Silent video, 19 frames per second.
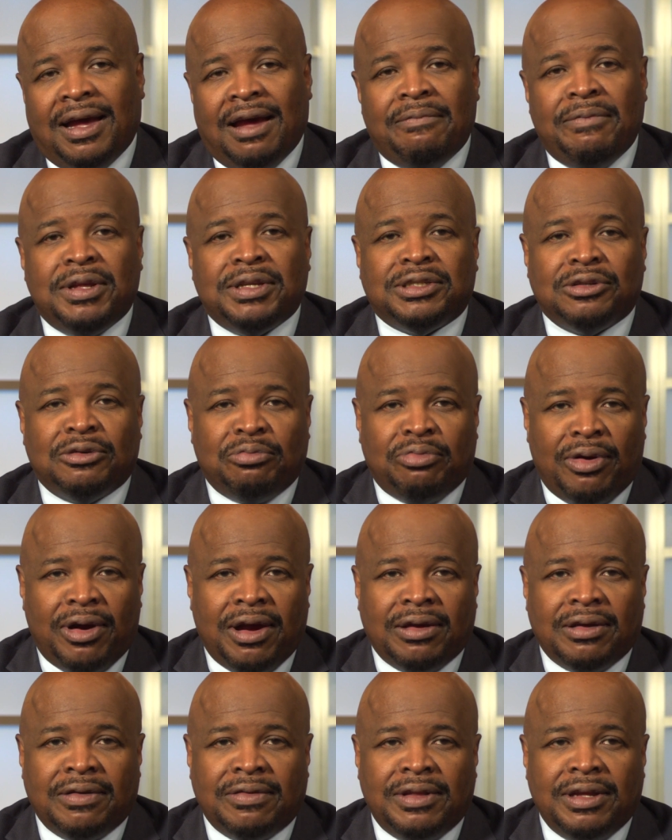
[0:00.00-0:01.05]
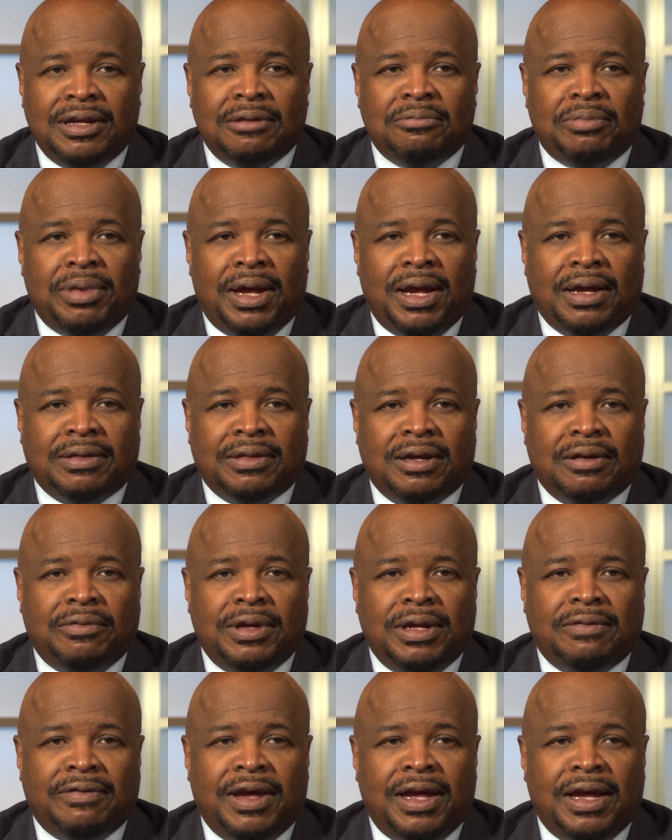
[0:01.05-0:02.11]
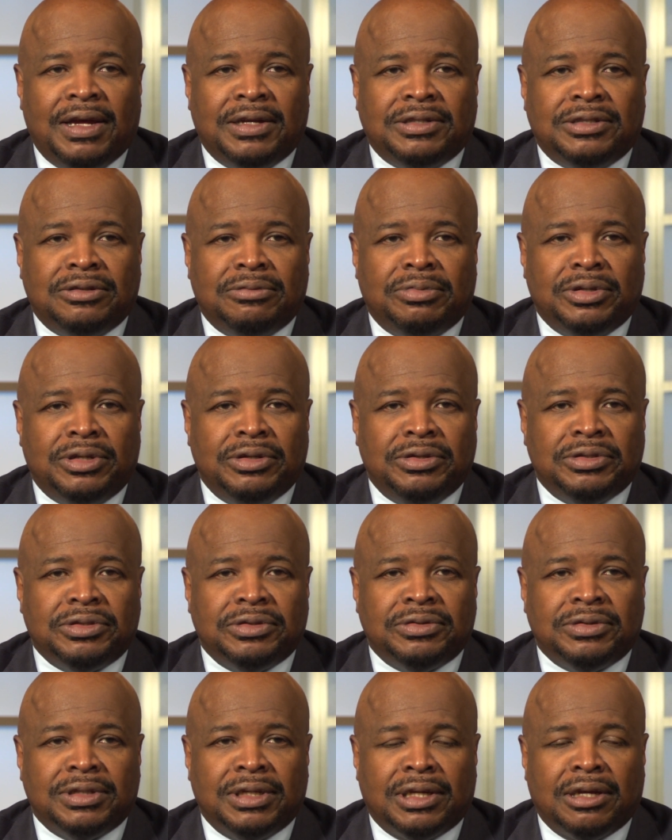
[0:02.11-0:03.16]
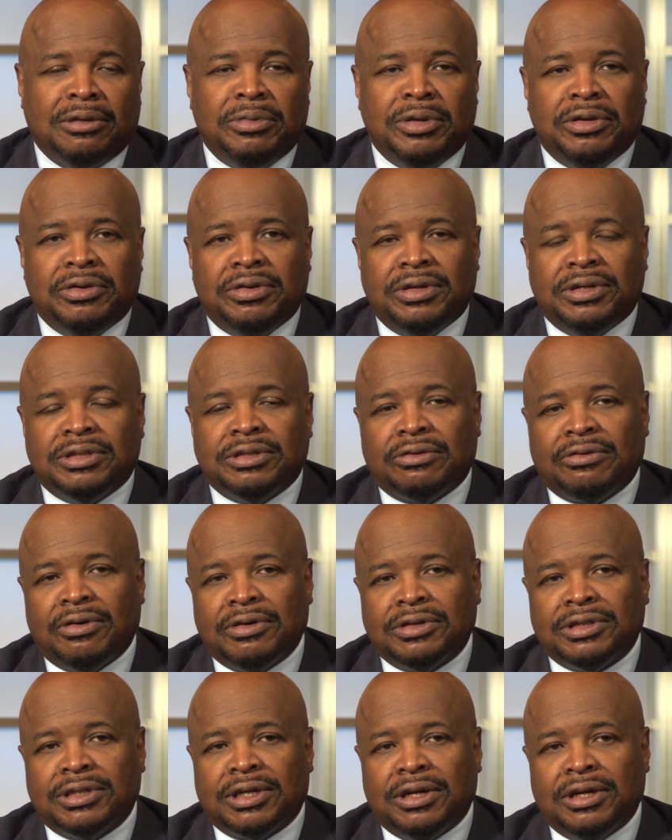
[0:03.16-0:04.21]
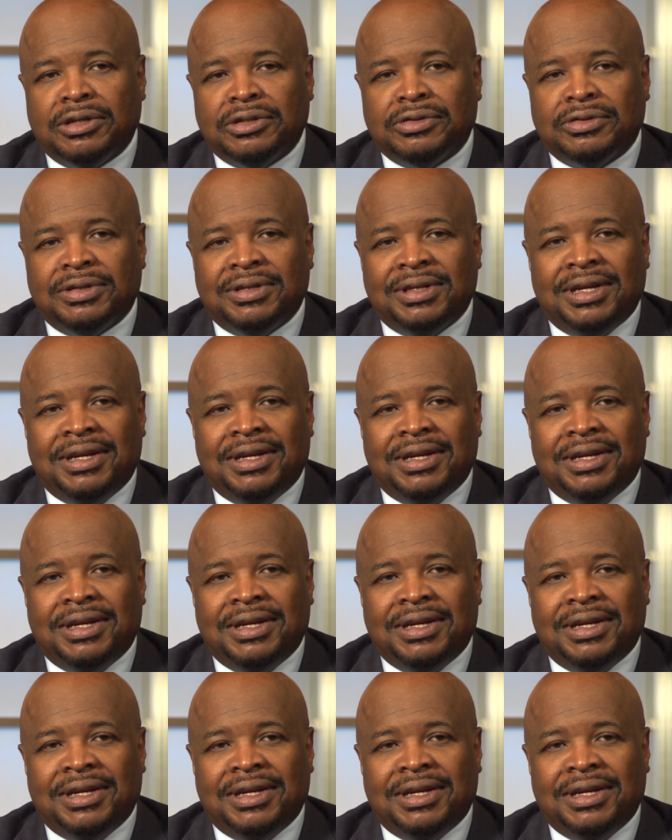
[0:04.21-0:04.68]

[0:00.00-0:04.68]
I've been so proud of the impact that we have had to producers and communities across the country.